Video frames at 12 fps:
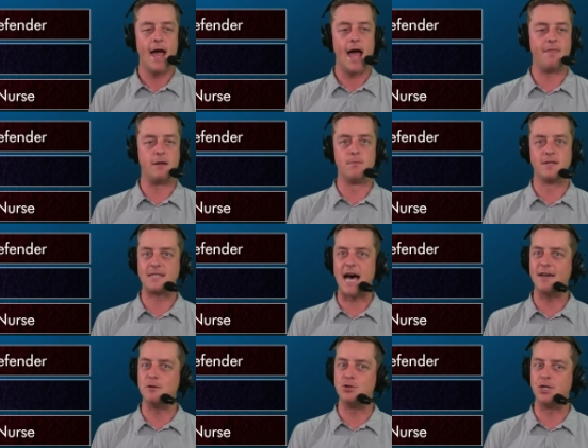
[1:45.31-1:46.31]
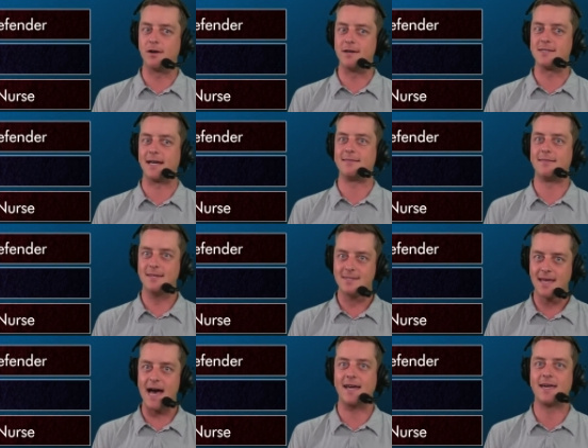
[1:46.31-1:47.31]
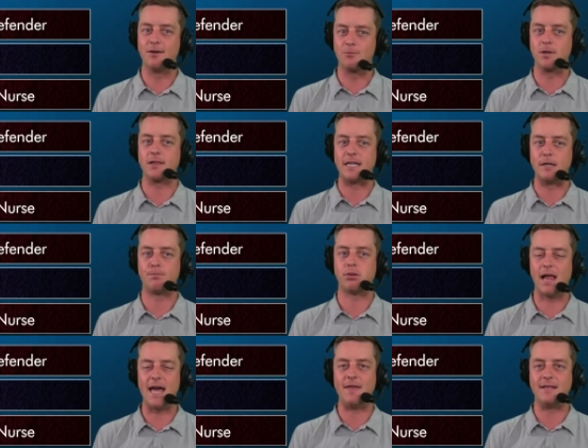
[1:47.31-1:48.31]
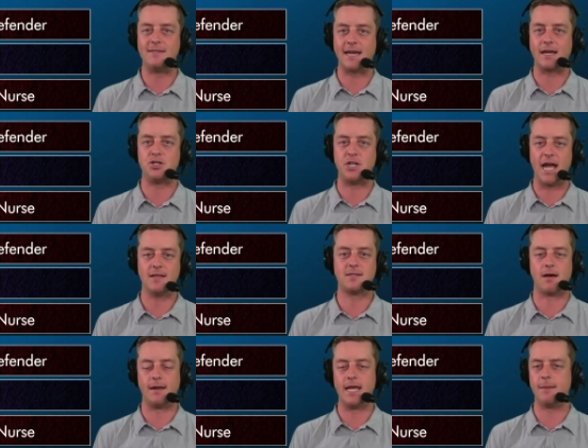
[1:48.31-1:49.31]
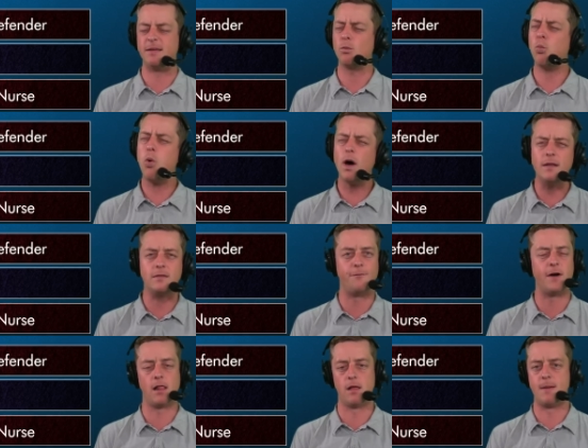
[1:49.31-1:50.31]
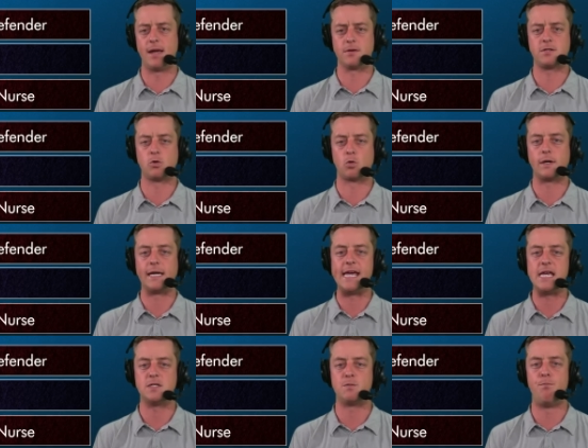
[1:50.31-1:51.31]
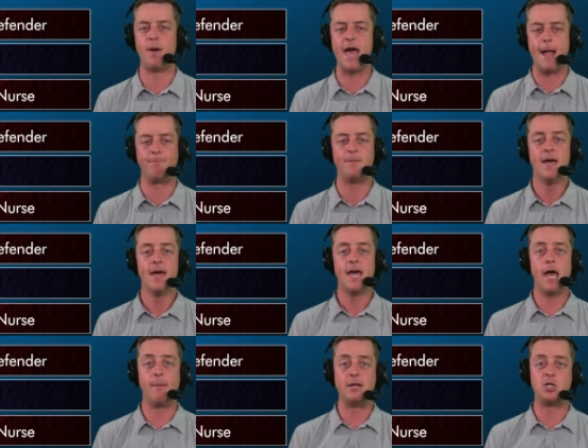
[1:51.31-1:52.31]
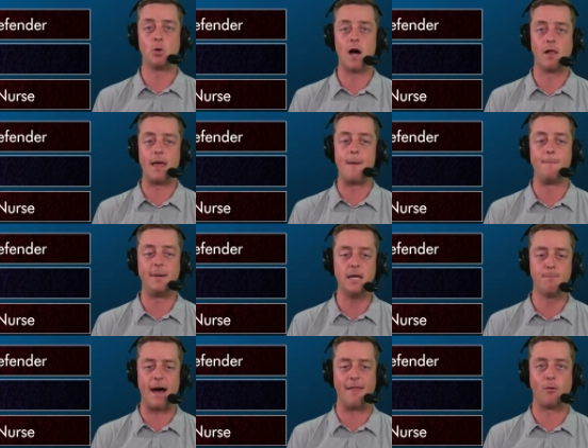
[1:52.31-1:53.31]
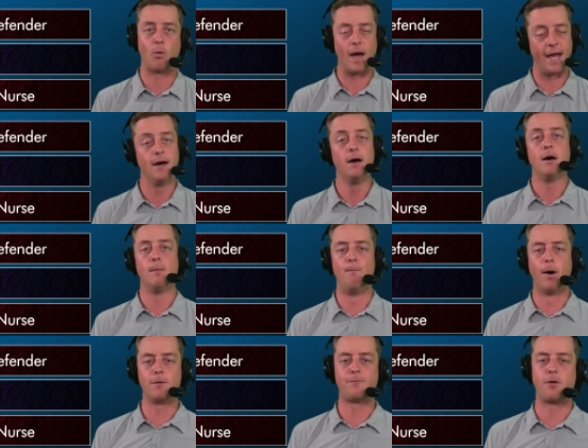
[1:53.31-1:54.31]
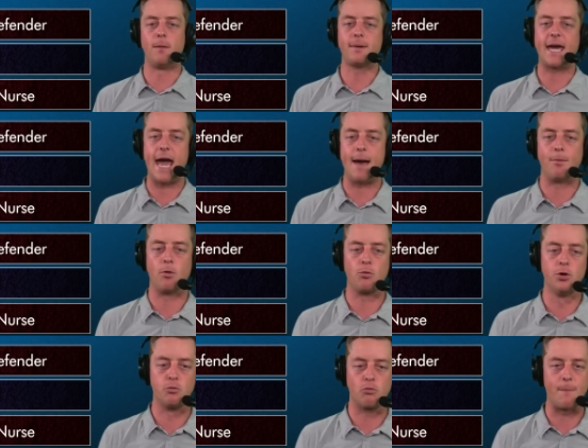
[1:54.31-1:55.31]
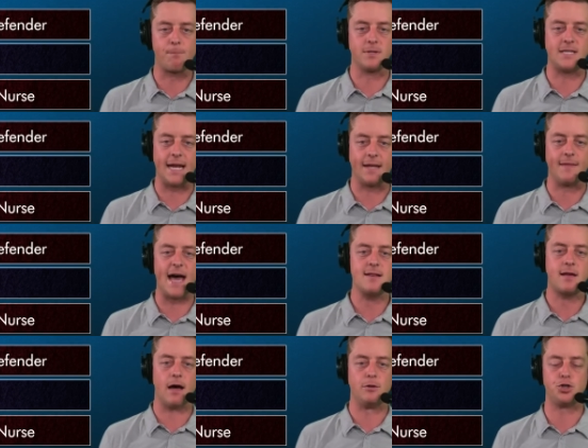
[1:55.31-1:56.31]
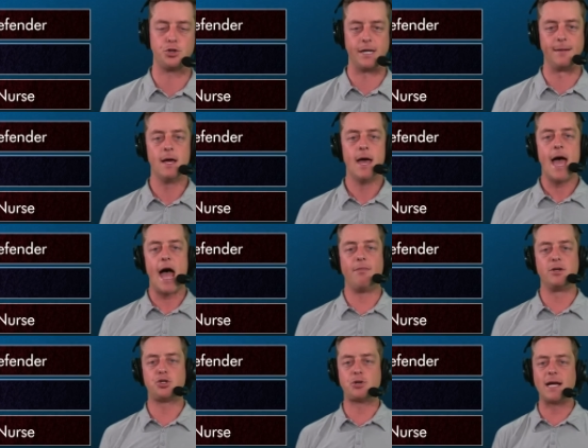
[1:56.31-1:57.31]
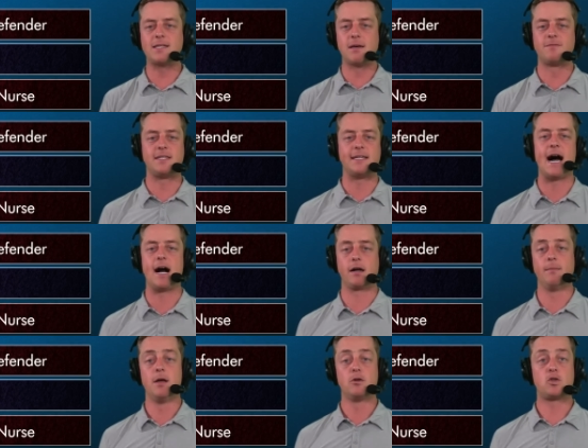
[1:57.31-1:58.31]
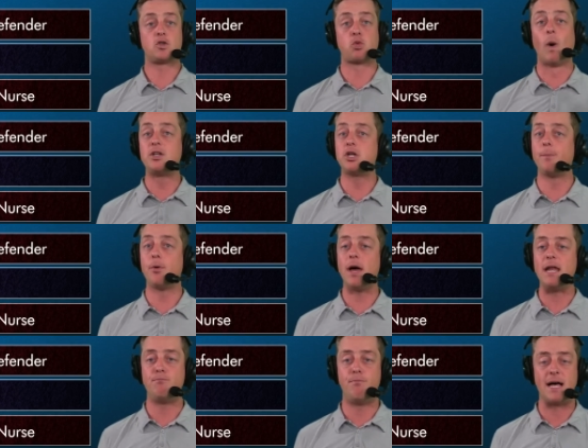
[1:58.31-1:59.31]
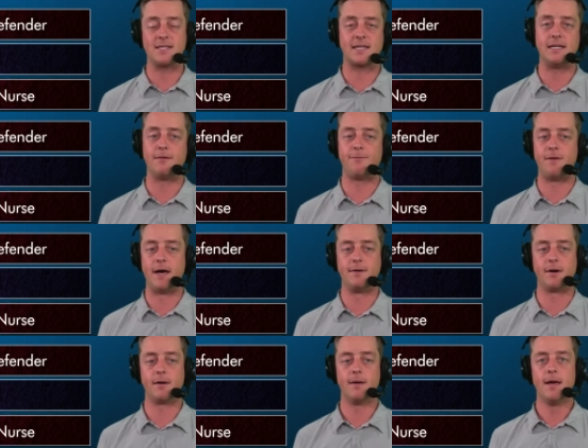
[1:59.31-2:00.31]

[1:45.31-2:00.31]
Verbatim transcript: And then Masai Ujiri is like, this guy can really play. They take a chance on him, and what a developmental story he's been. Him and Joel Embiid, by the way, both from Cameroon, representing that country. And the strengths of Siakam switchable and pesky defender.